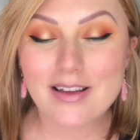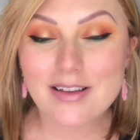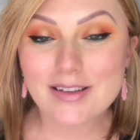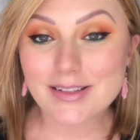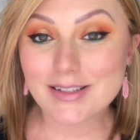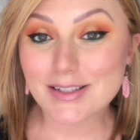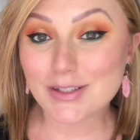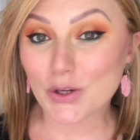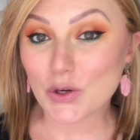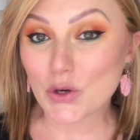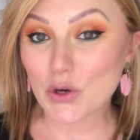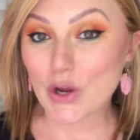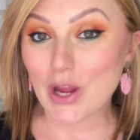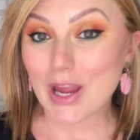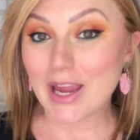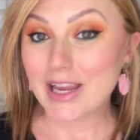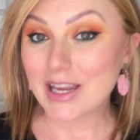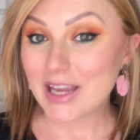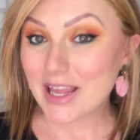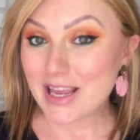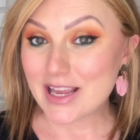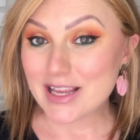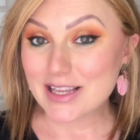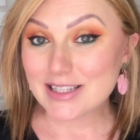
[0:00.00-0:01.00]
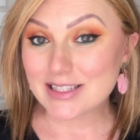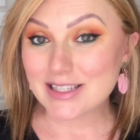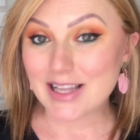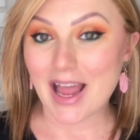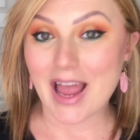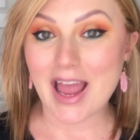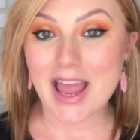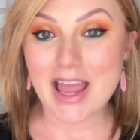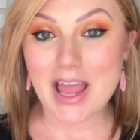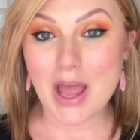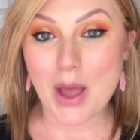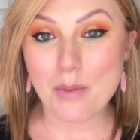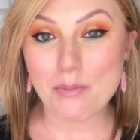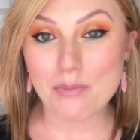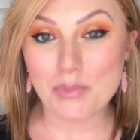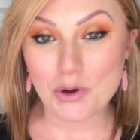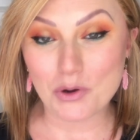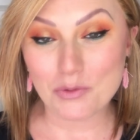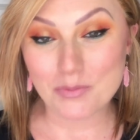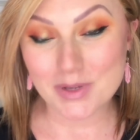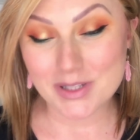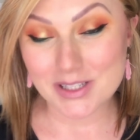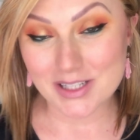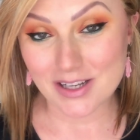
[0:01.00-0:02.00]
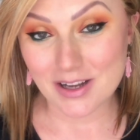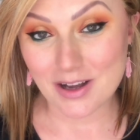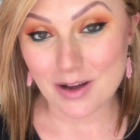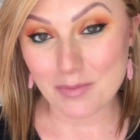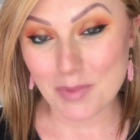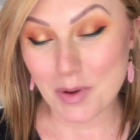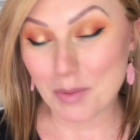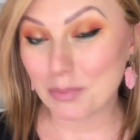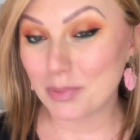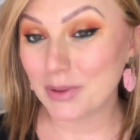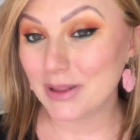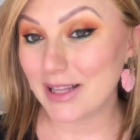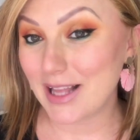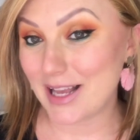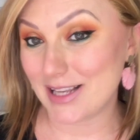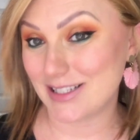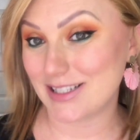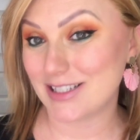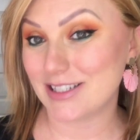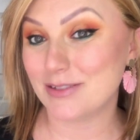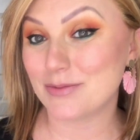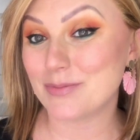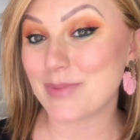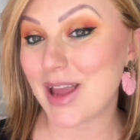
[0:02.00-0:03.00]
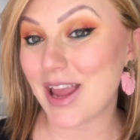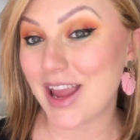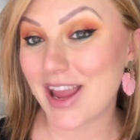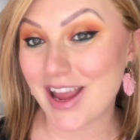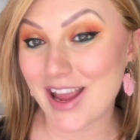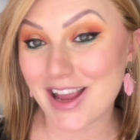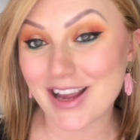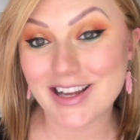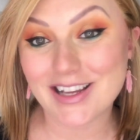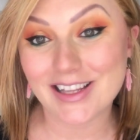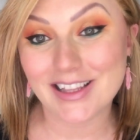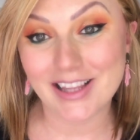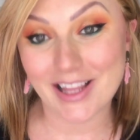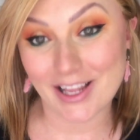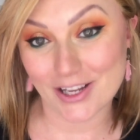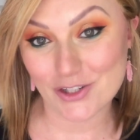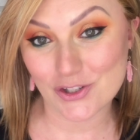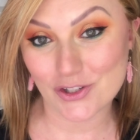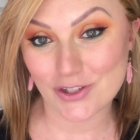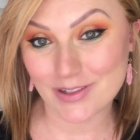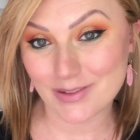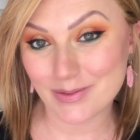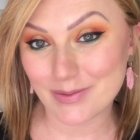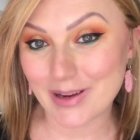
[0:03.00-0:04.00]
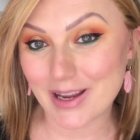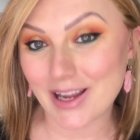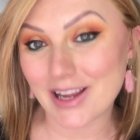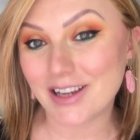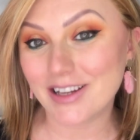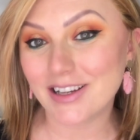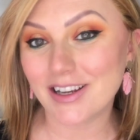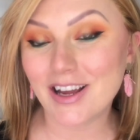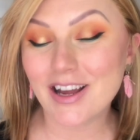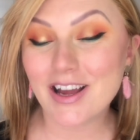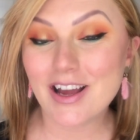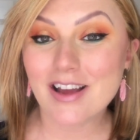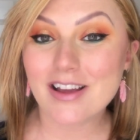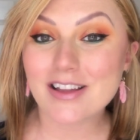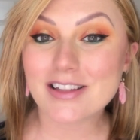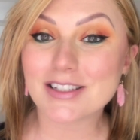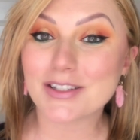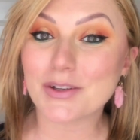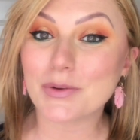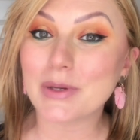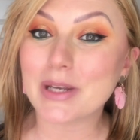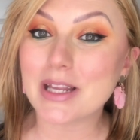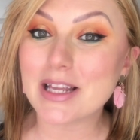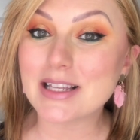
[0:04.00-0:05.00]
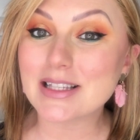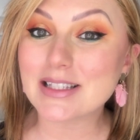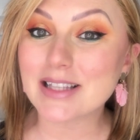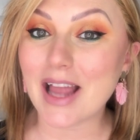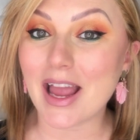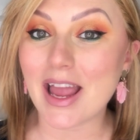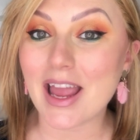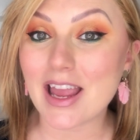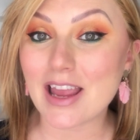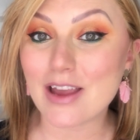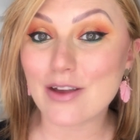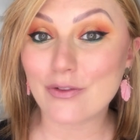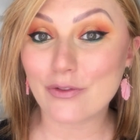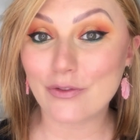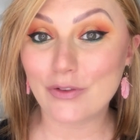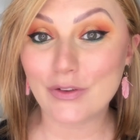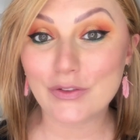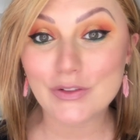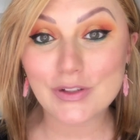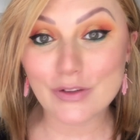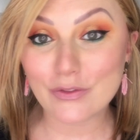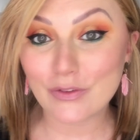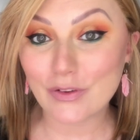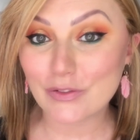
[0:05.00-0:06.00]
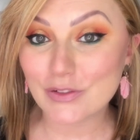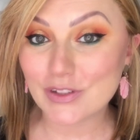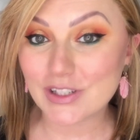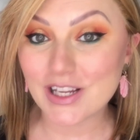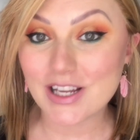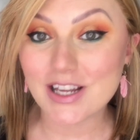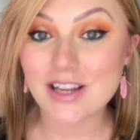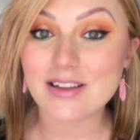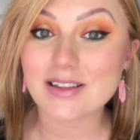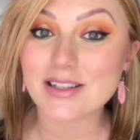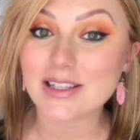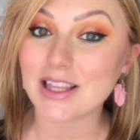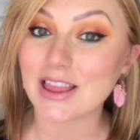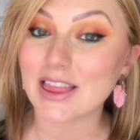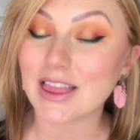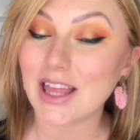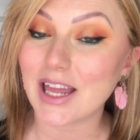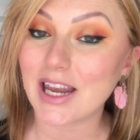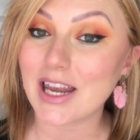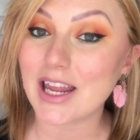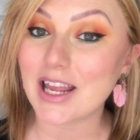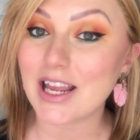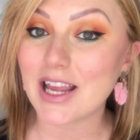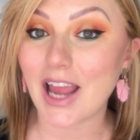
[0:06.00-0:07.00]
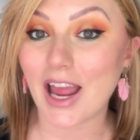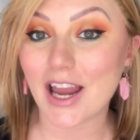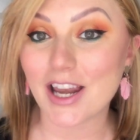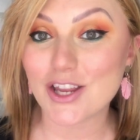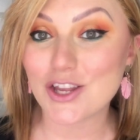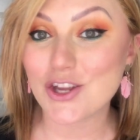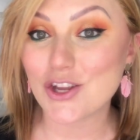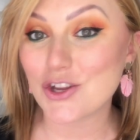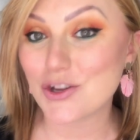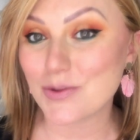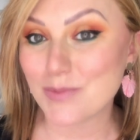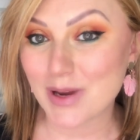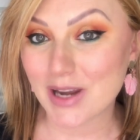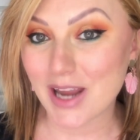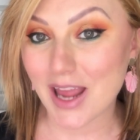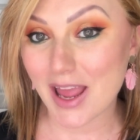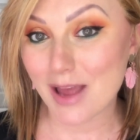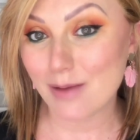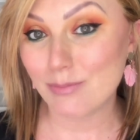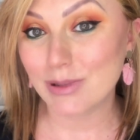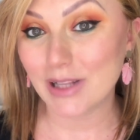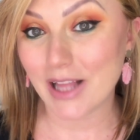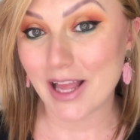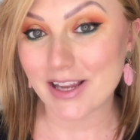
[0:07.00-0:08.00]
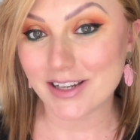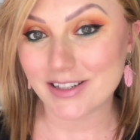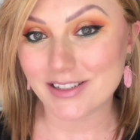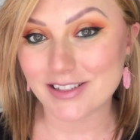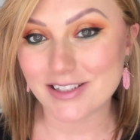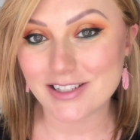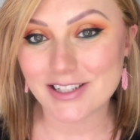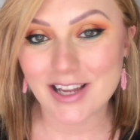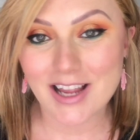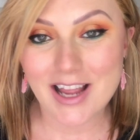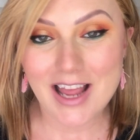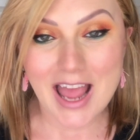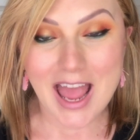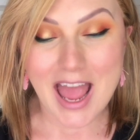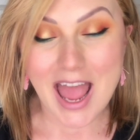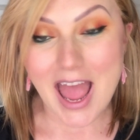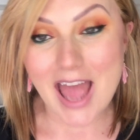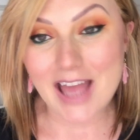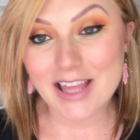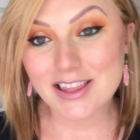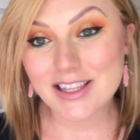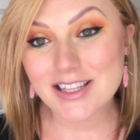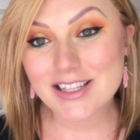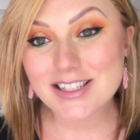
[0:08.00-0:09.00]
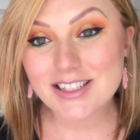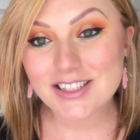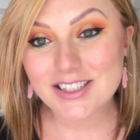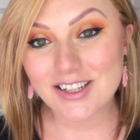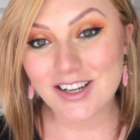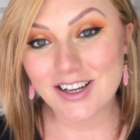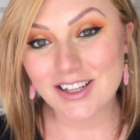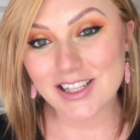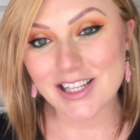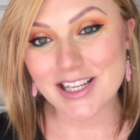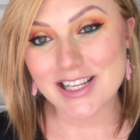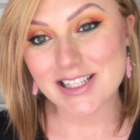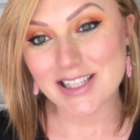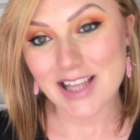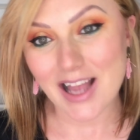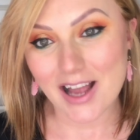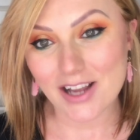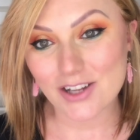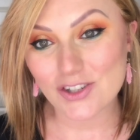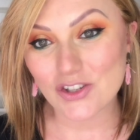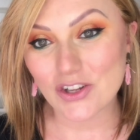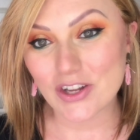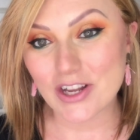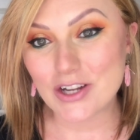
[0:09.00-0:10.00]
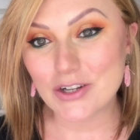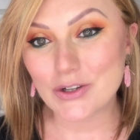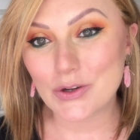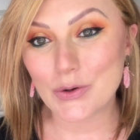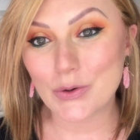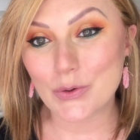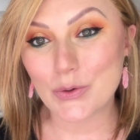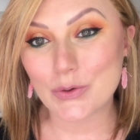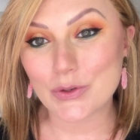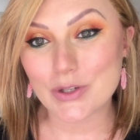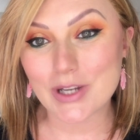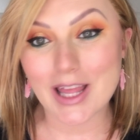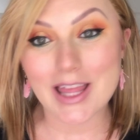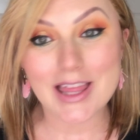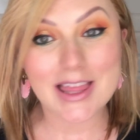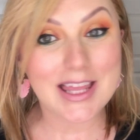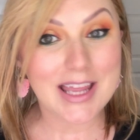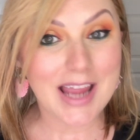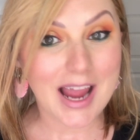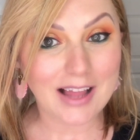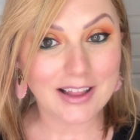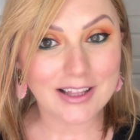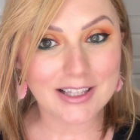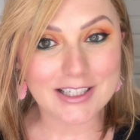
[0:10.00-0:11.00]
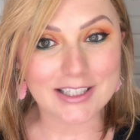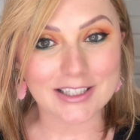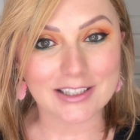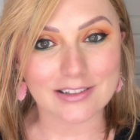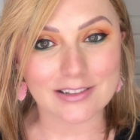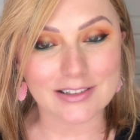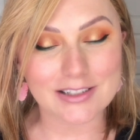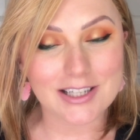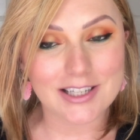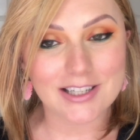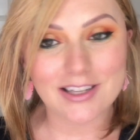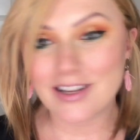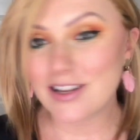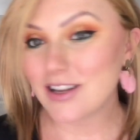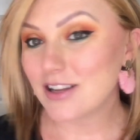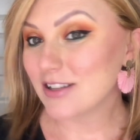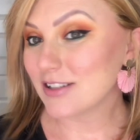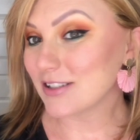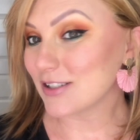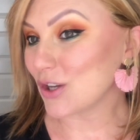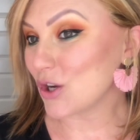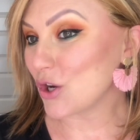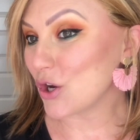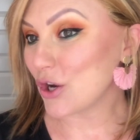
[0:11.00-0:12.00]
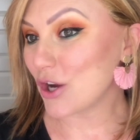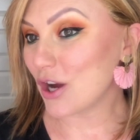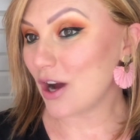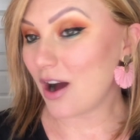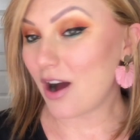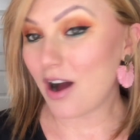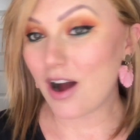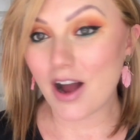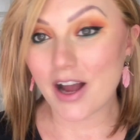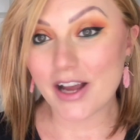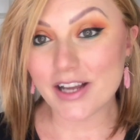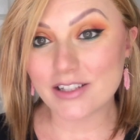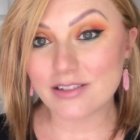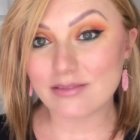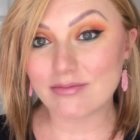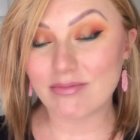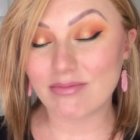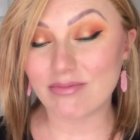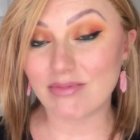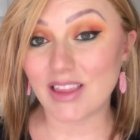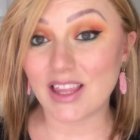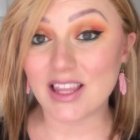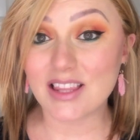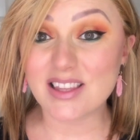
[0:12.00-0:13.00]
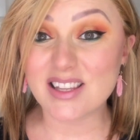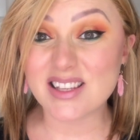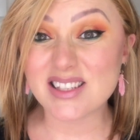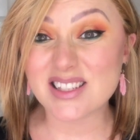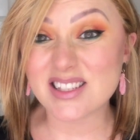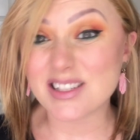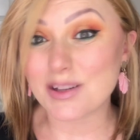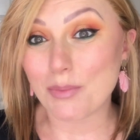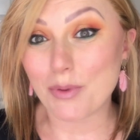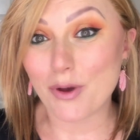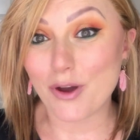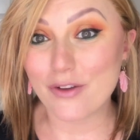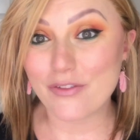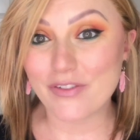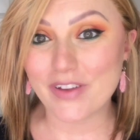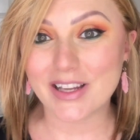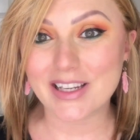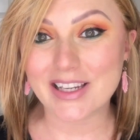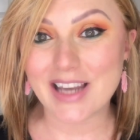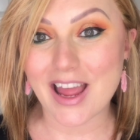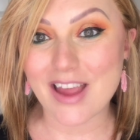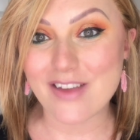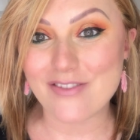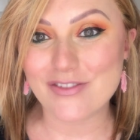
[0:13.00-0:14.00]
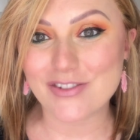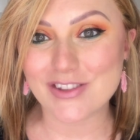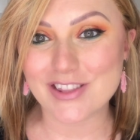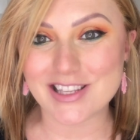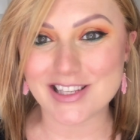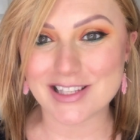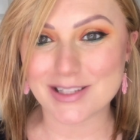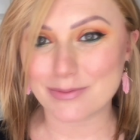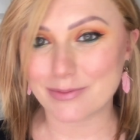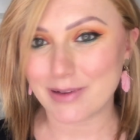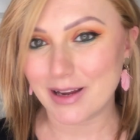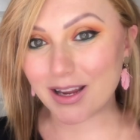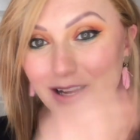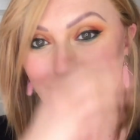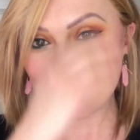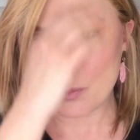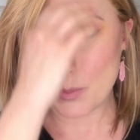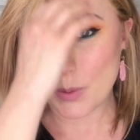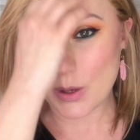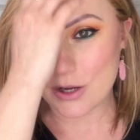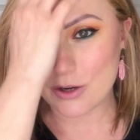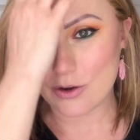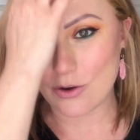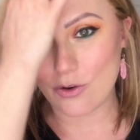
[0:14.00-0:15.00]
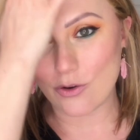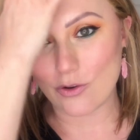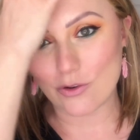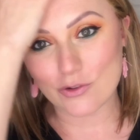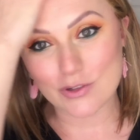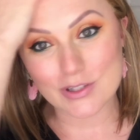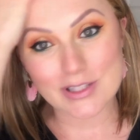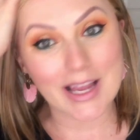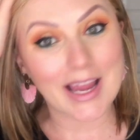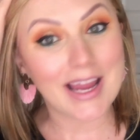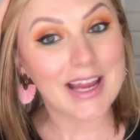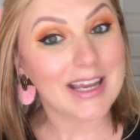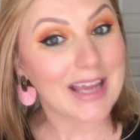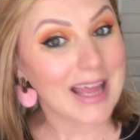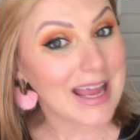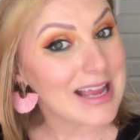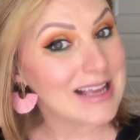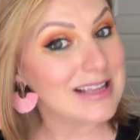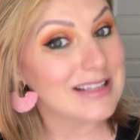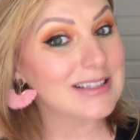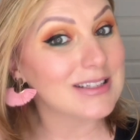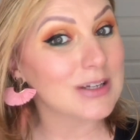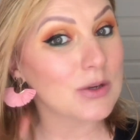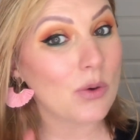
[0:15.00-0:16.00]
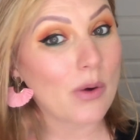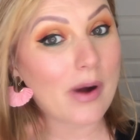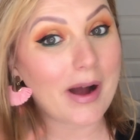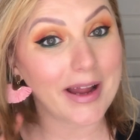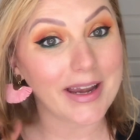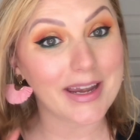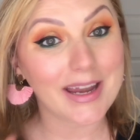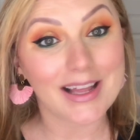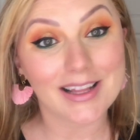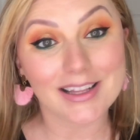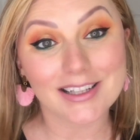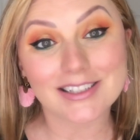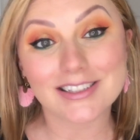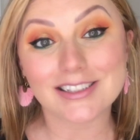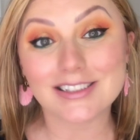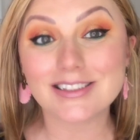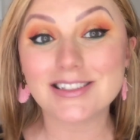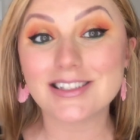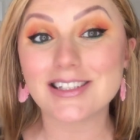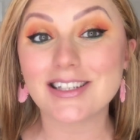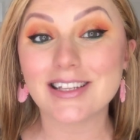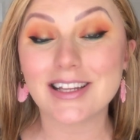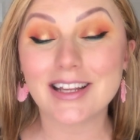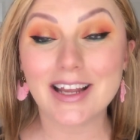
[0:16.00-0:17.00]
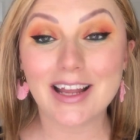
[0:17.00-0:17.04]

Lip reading: So it is a Belle Madame Platinum Hair Collection wig. So it is a 50-50 synthetic and human hair blend. And this style is actually called the Elegant. So I think this is a perfect name for this wig because it is quite elegant